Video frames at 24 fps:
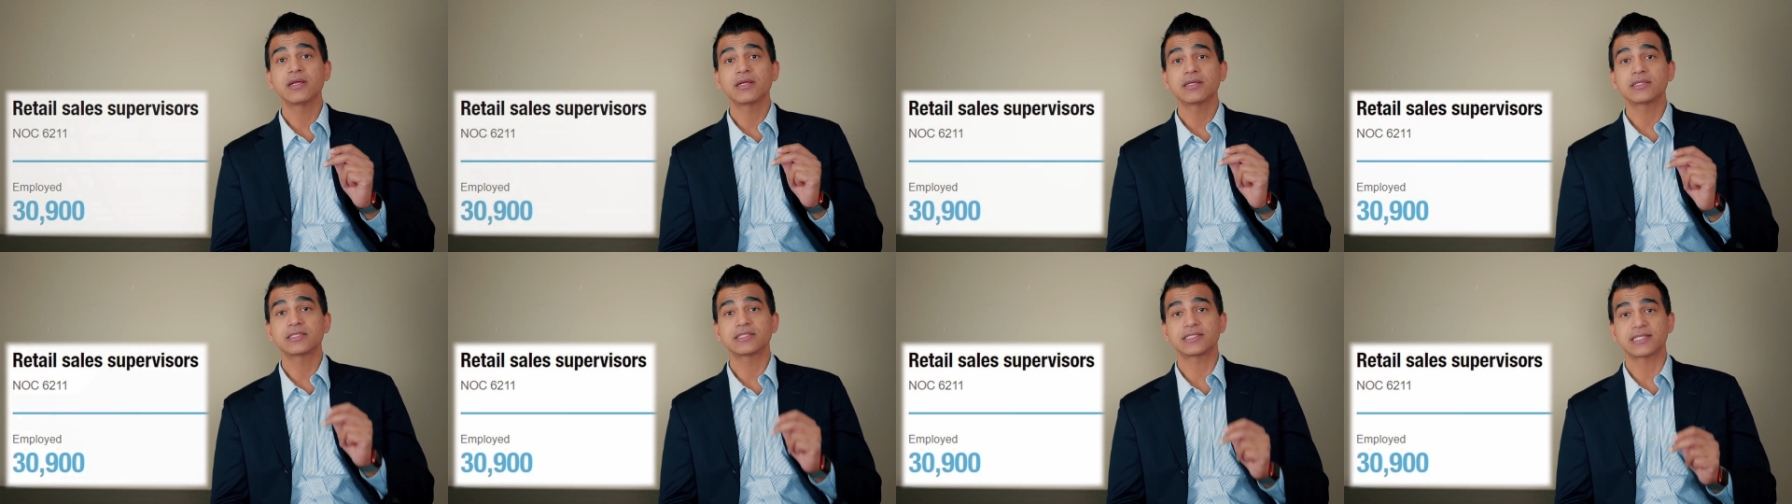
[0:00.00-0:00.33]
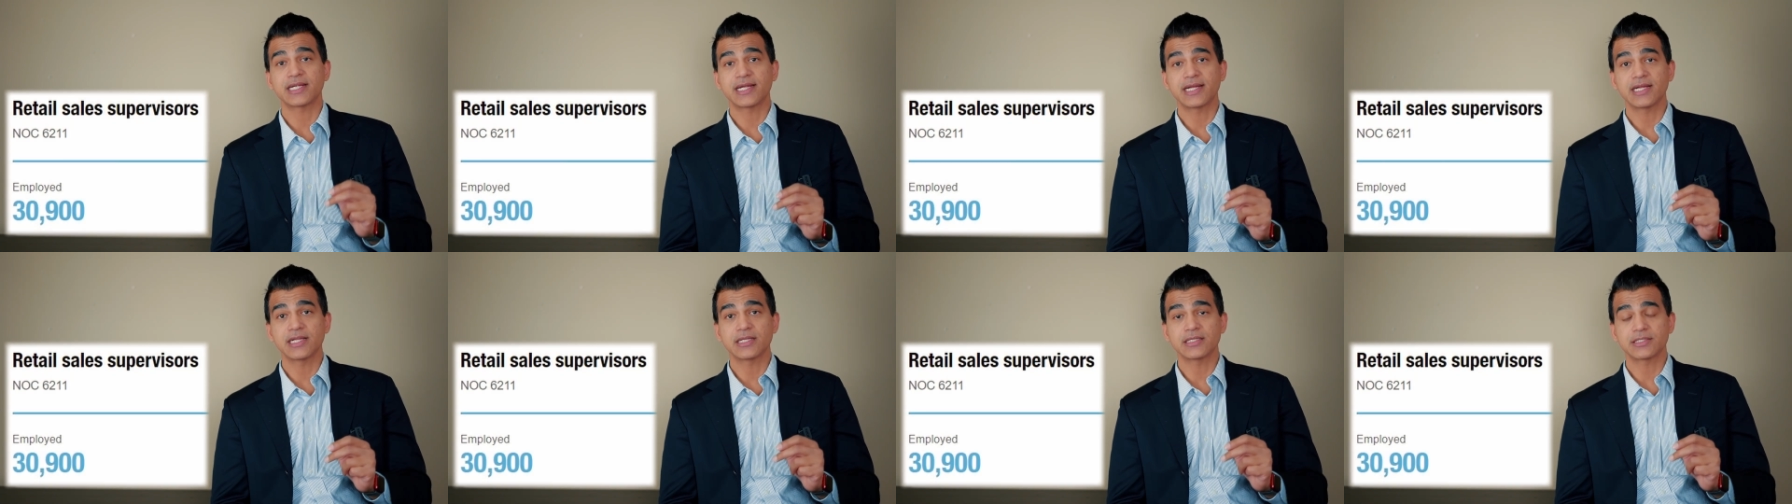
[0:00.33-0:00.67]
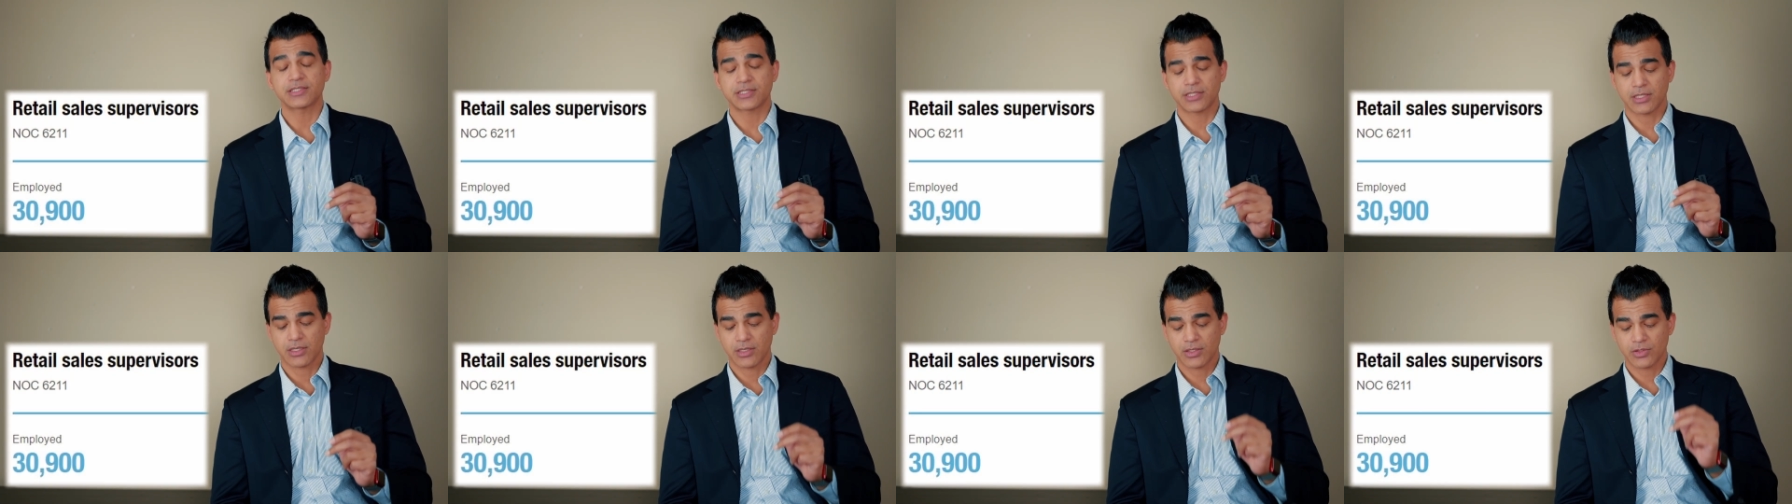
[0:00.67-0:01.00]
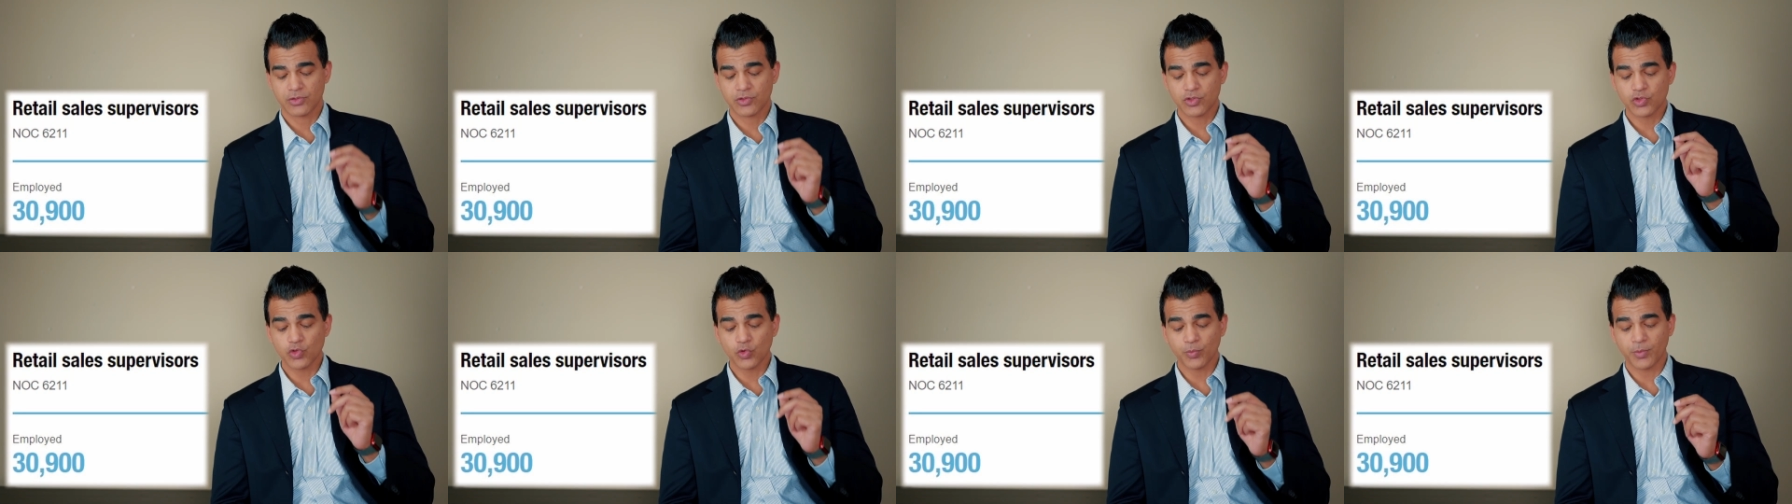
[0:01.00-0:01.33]
sales
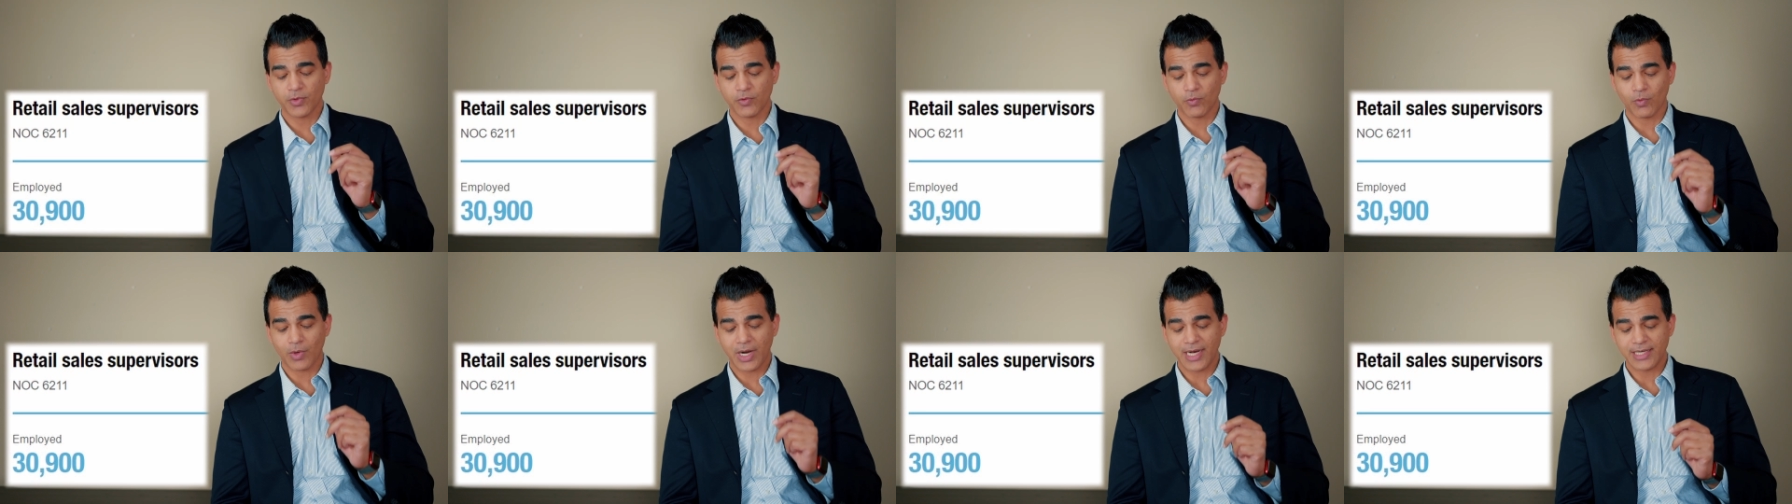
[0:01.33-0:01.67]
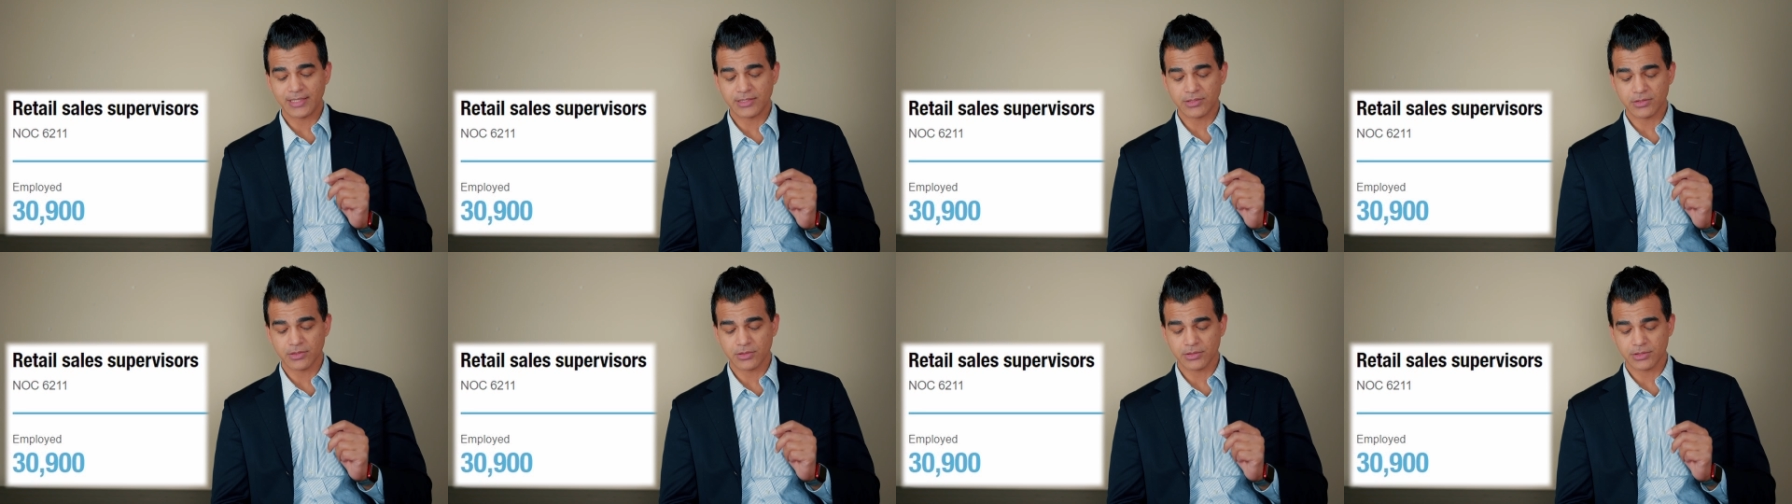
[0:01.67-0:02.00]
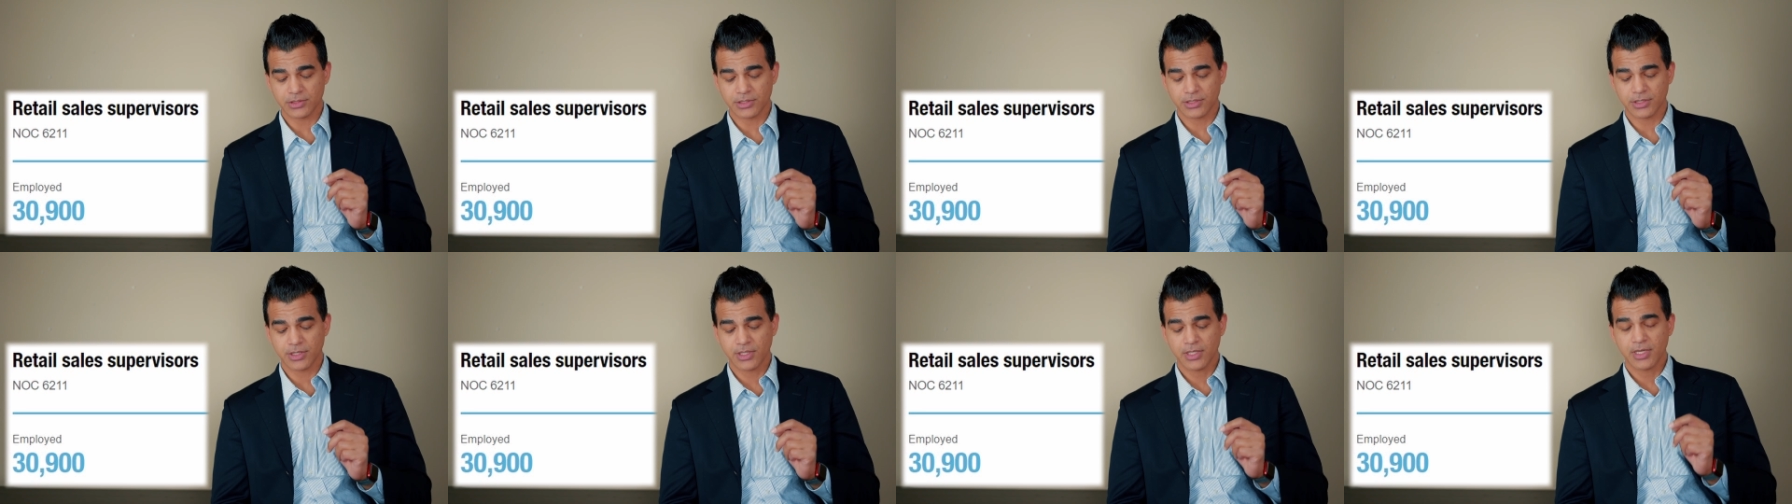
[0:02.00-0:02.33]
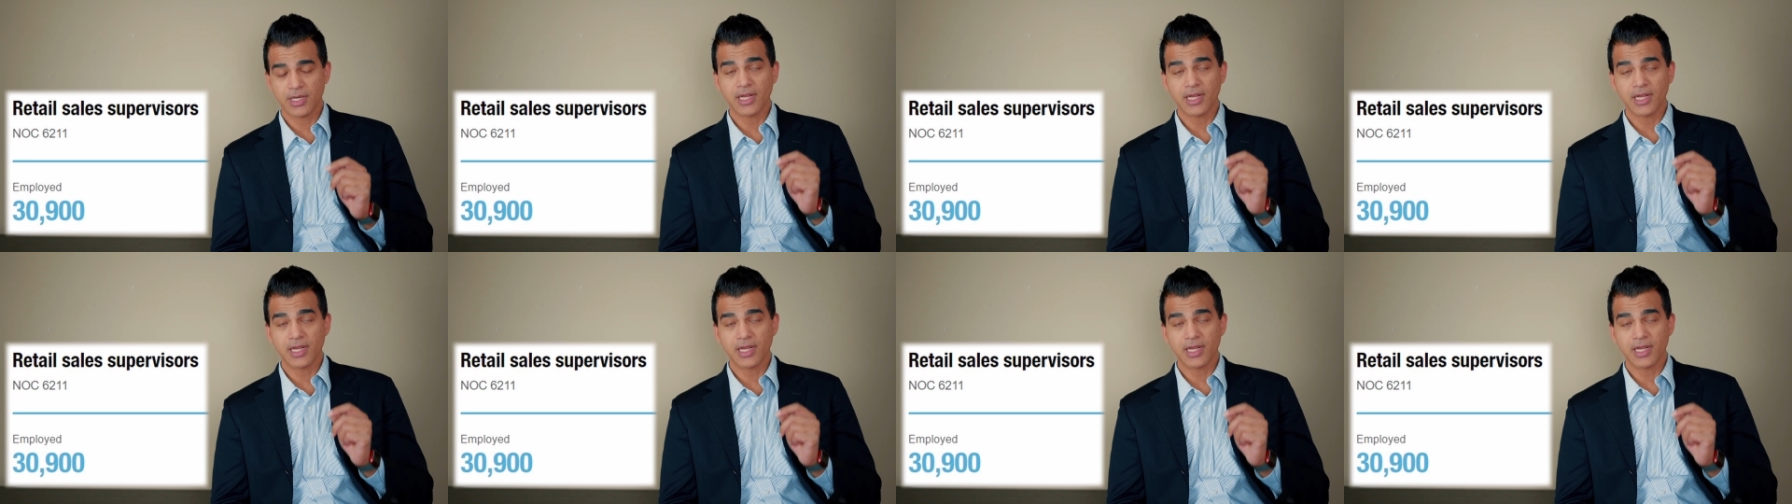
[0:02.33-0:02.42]
supervisors,